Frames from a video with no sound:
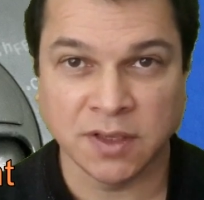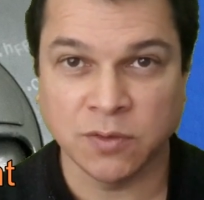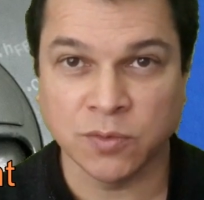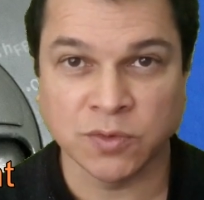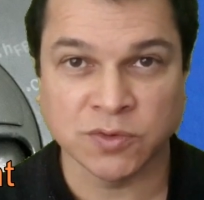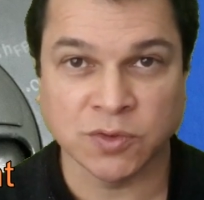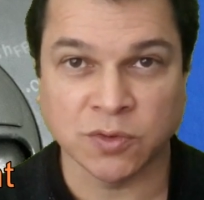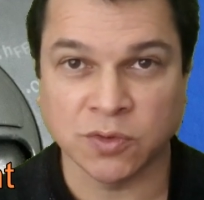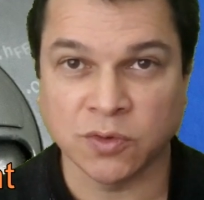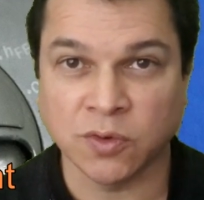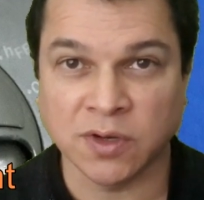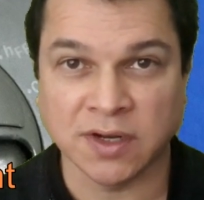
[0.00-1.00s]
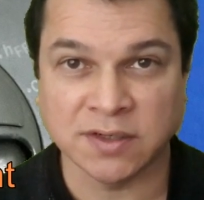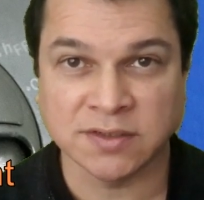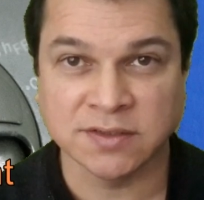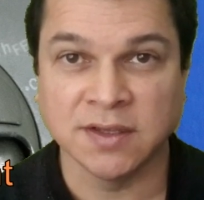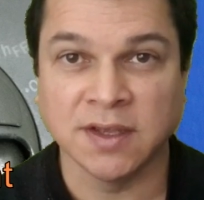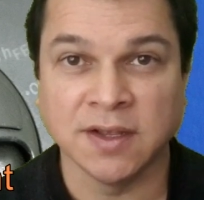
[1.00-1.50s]
euros or
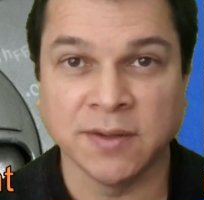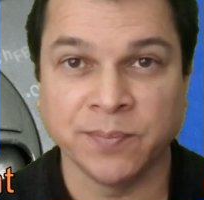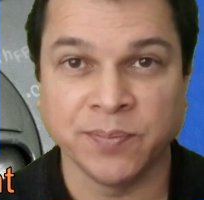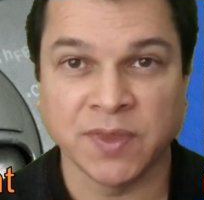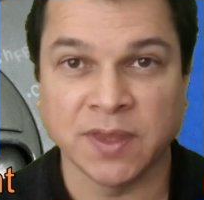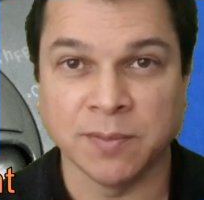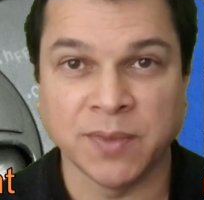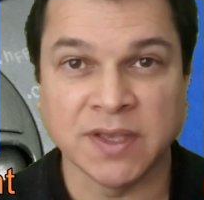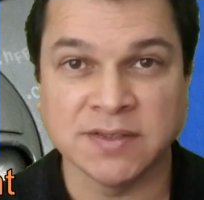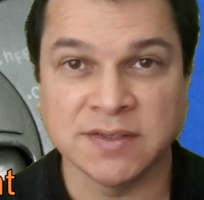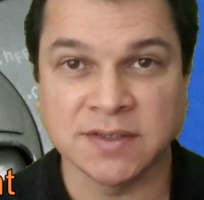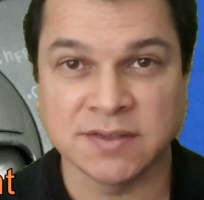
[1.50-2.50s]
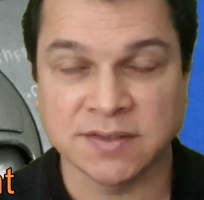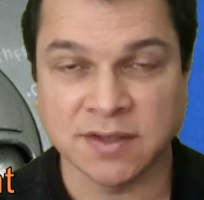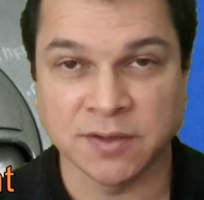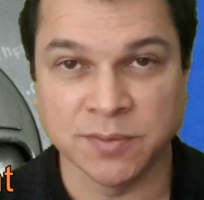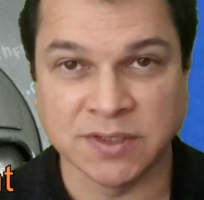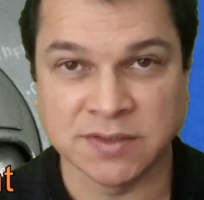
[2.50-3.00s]
dollars the basic
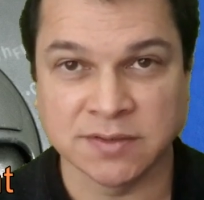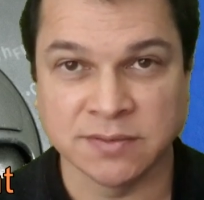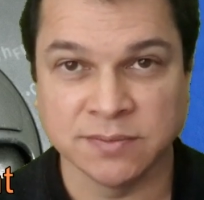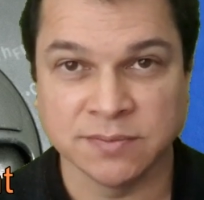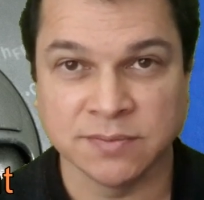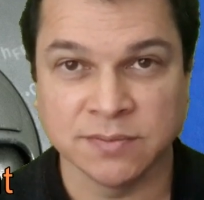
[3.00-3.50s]
service.